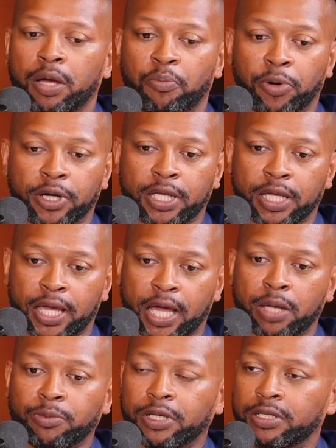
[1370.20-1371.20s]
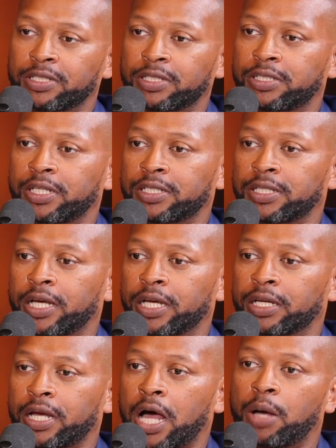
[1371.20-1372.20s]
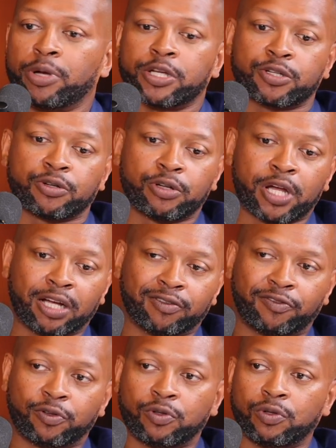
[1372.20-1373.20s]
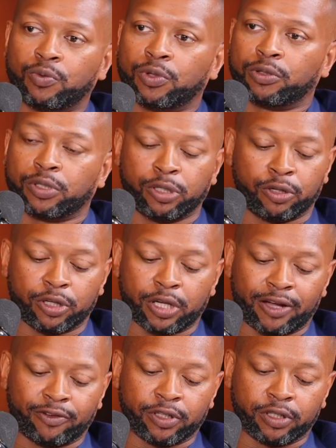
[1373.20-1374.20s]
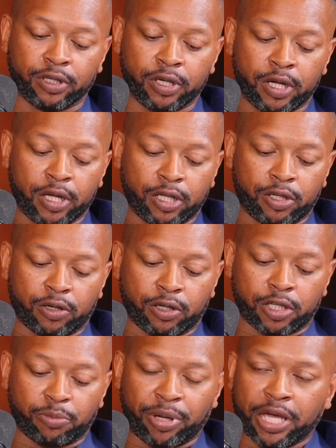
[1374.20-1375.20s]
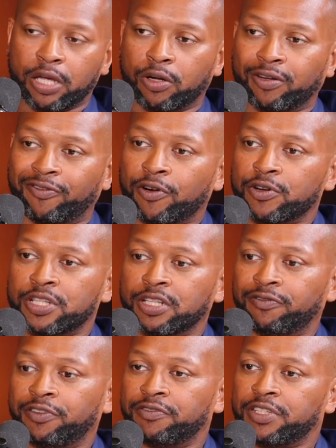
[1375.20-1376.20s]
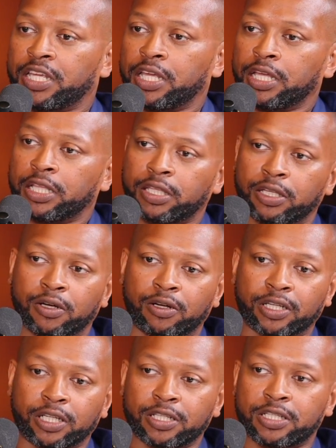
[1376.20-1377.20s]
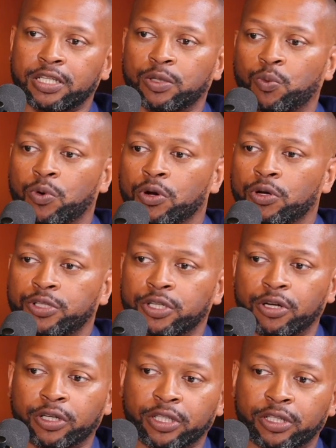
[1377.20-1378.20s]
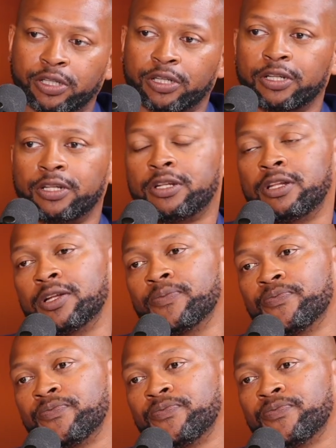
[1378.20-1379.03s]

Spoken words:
But he came and he's just like, I'll make sure you have food. Well, you know, you're going to get paid on the 1st and the 15th. You're going to get to see the world. You're going to get the da-da-da-da.